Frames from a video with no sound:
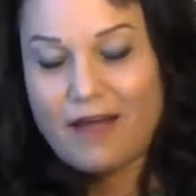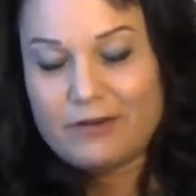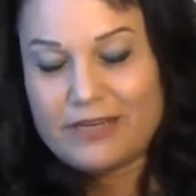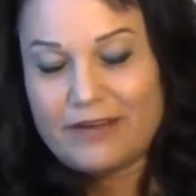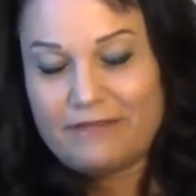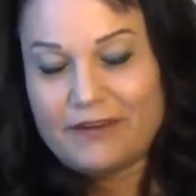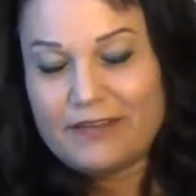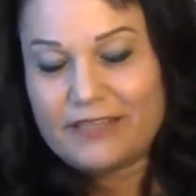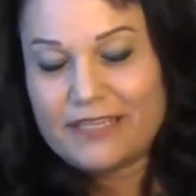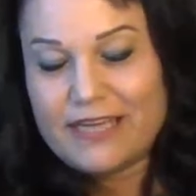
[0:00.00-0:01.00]
I would
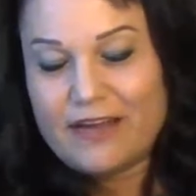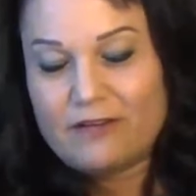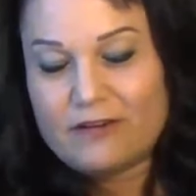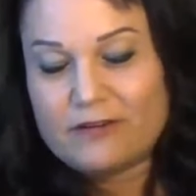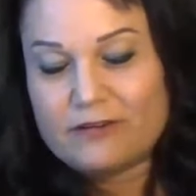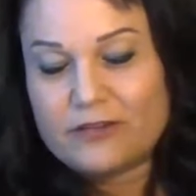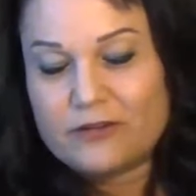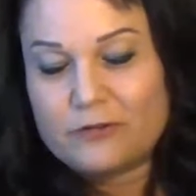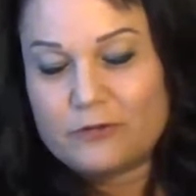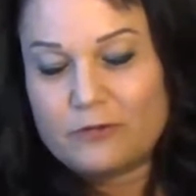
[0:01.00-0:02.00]
definitely tell her
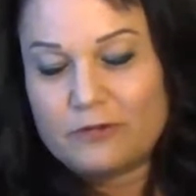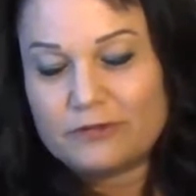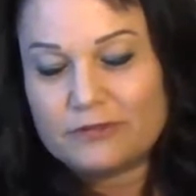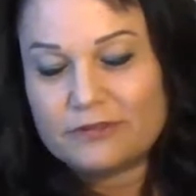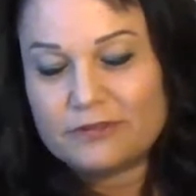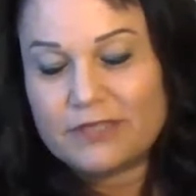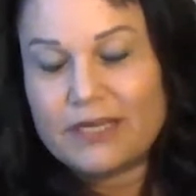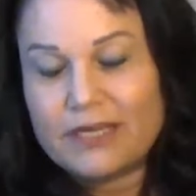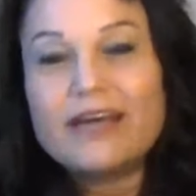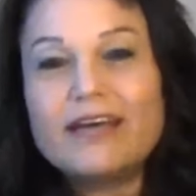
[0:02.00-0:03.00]
to
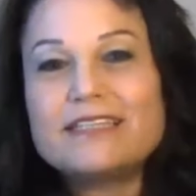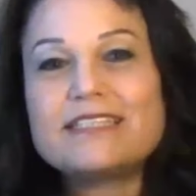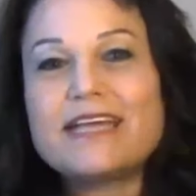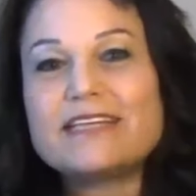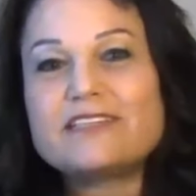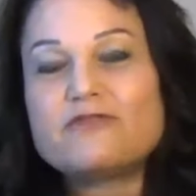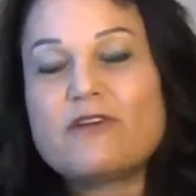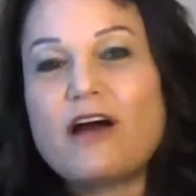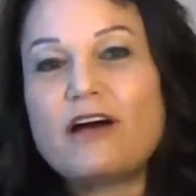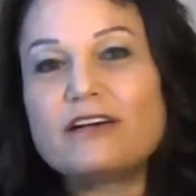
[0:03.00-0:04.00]
stay
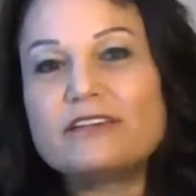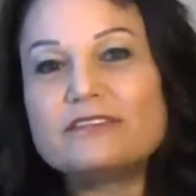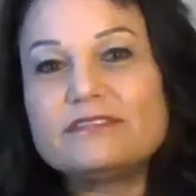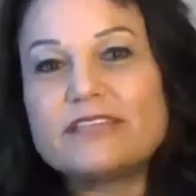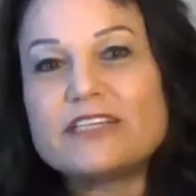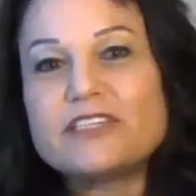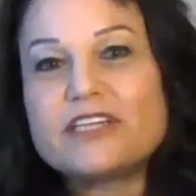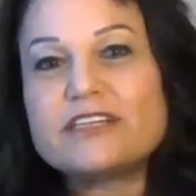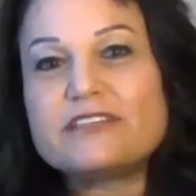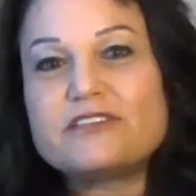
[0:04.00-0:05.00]
strong,
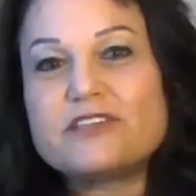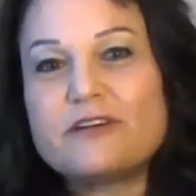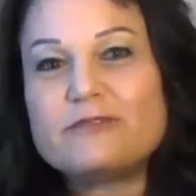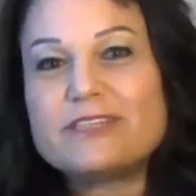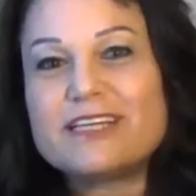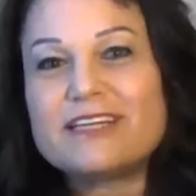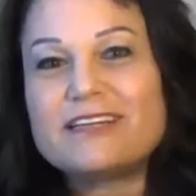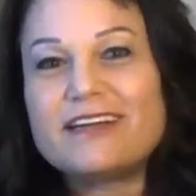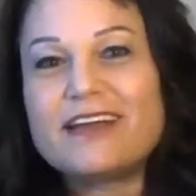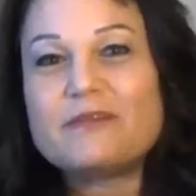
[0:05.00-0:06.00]
that she is
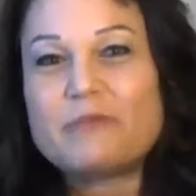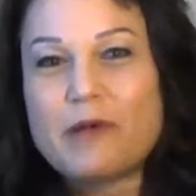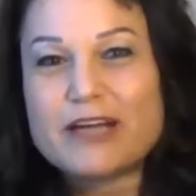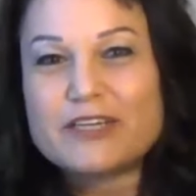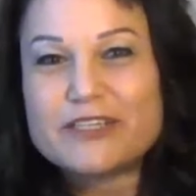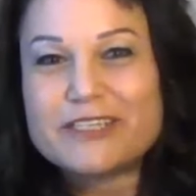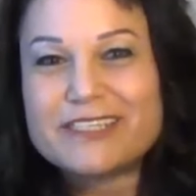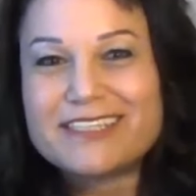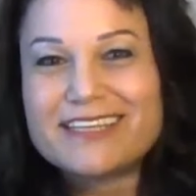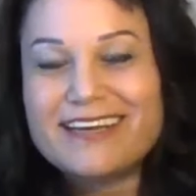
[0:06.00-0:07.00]
chosen and
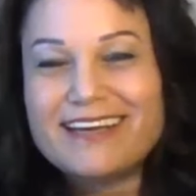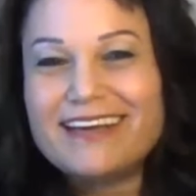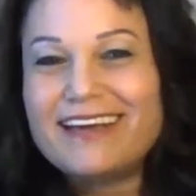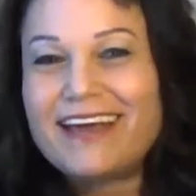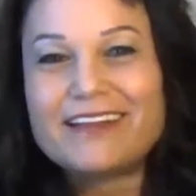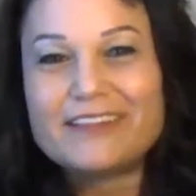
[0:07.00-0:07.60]
precious mm.